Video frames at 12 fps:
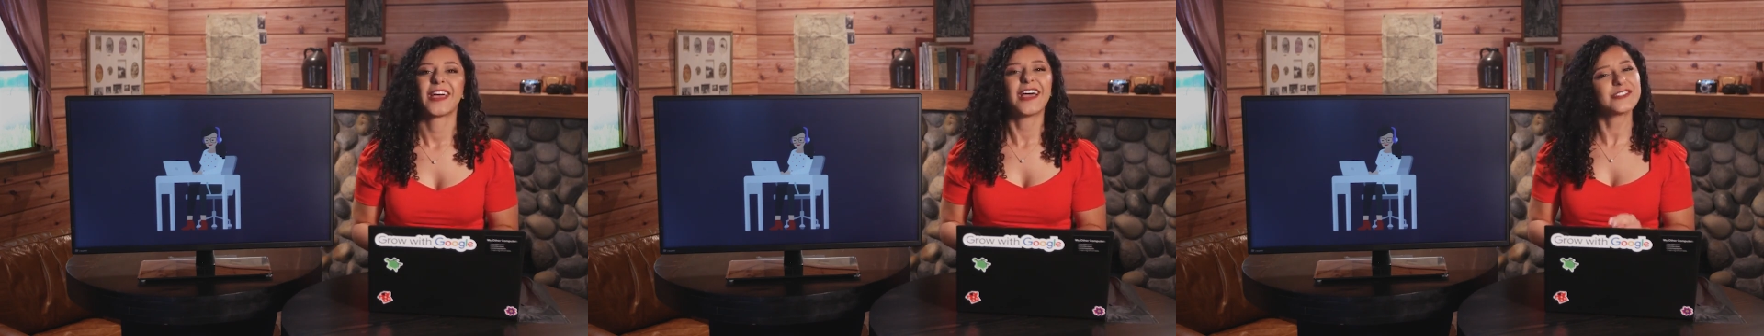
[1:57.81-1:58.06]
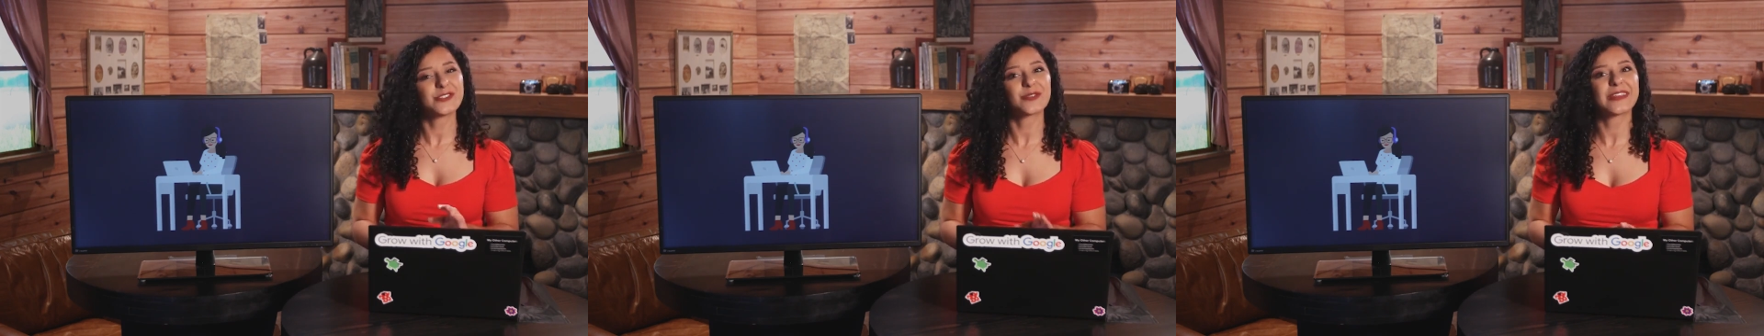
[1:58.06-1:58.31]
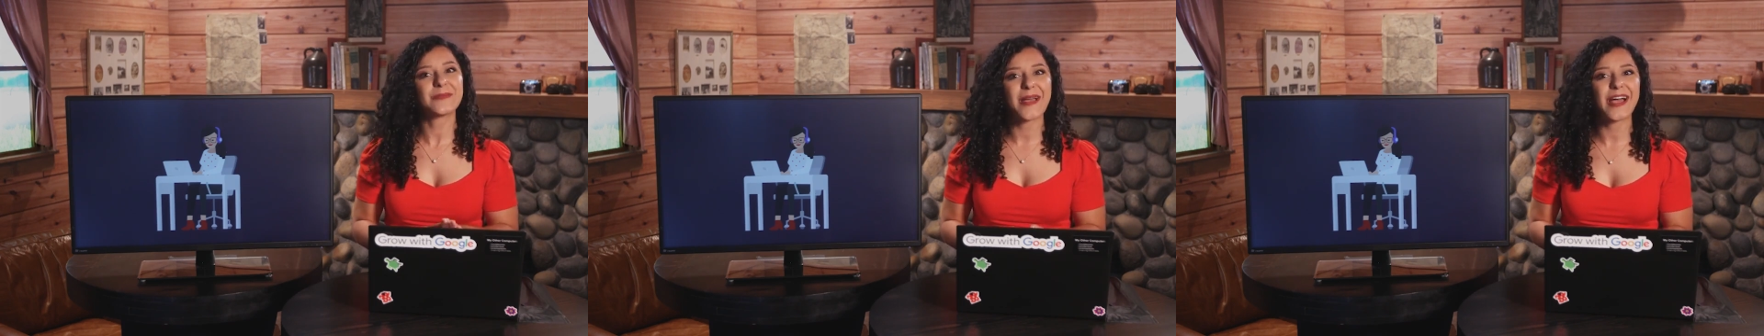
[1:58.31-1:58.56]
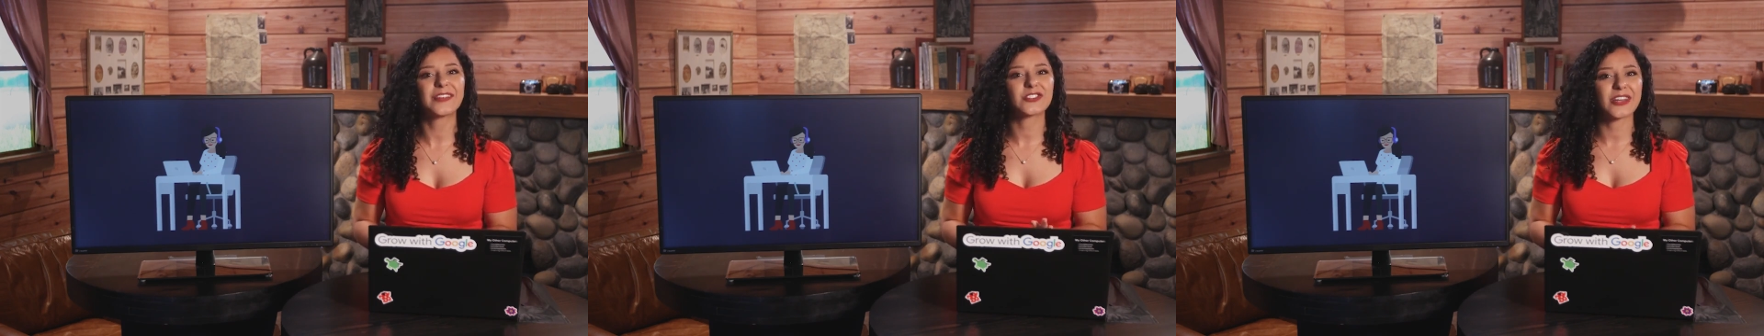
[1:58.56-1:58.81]
As you can
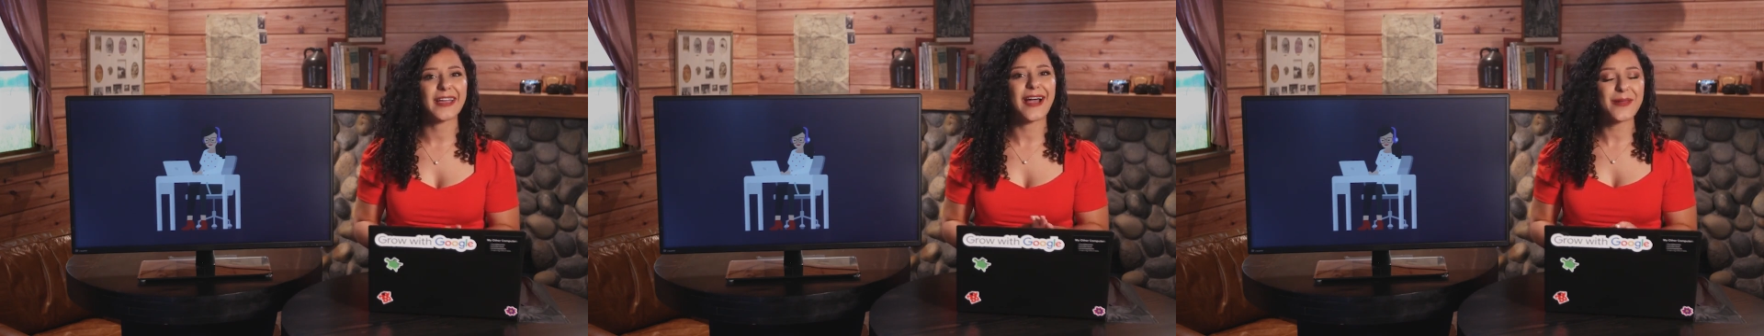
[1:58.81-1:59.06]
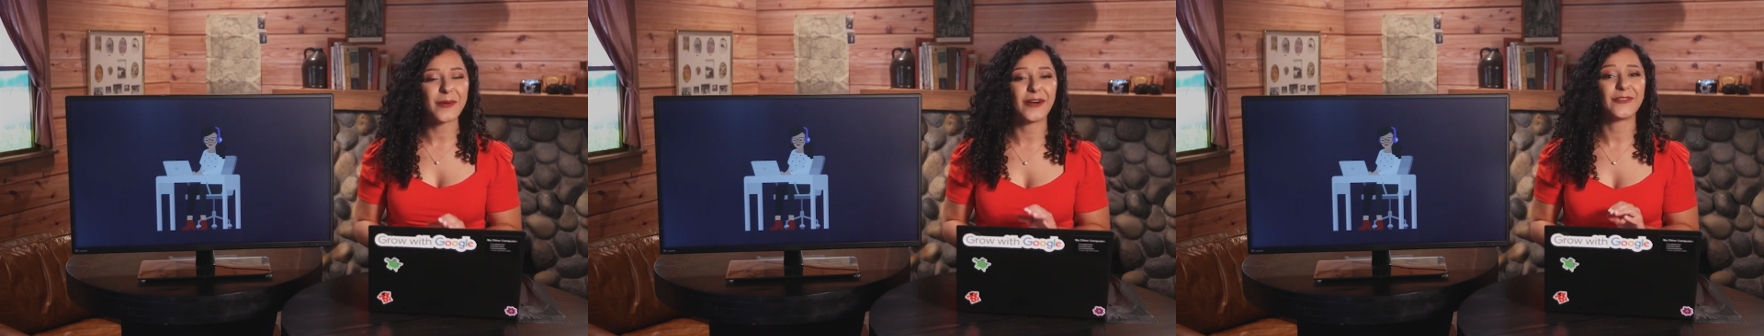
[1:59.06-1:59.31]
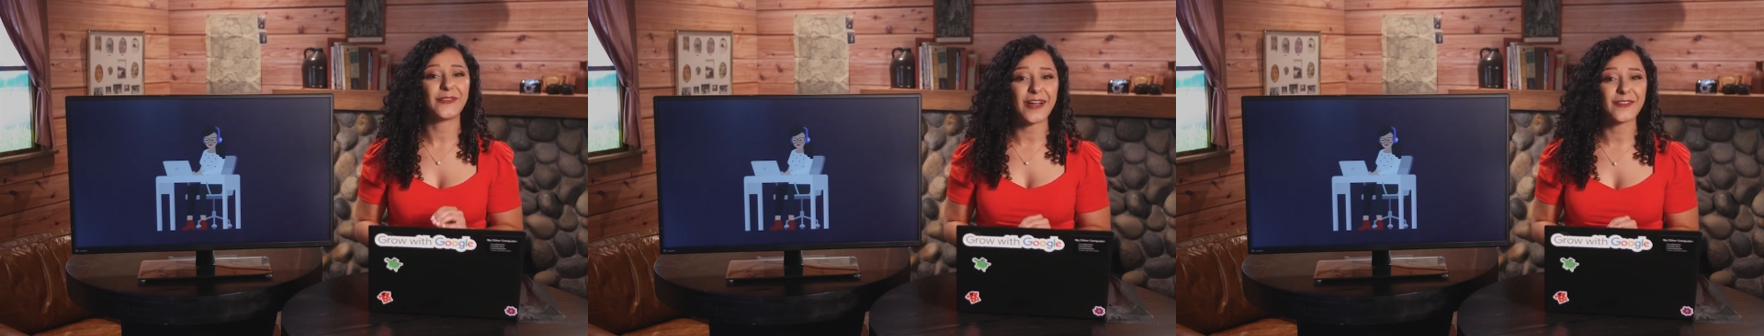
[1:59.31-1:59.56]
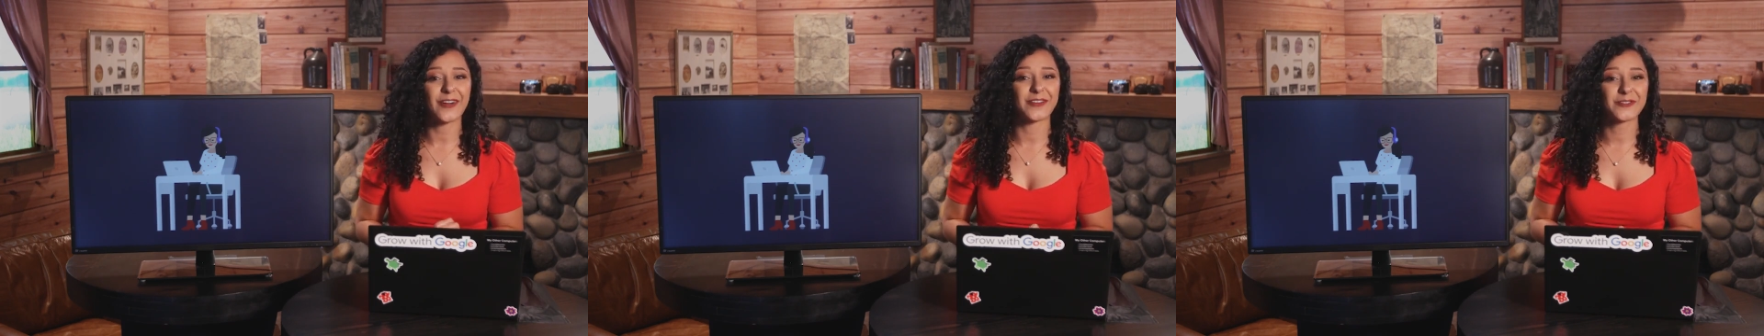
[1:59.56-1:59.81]
imagine, I got about
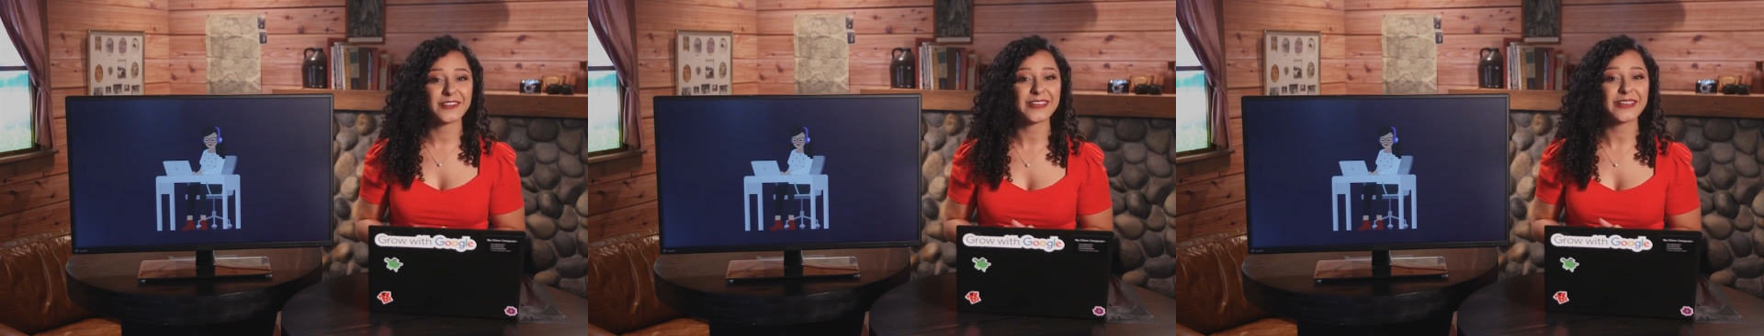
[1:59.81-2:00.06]
500